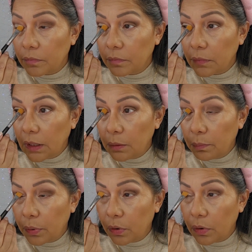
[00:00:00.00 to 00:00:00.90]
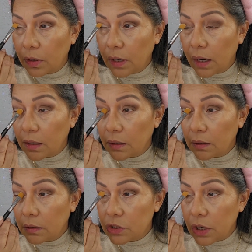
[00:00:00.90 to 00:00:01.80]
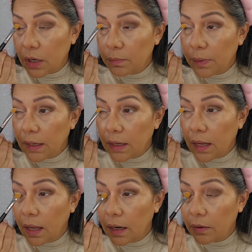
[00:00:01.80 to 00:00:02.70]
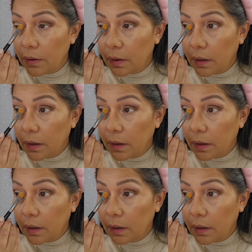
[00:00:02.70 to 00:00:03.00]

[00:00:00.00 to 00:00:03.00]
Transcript: that pearl kind champagne color.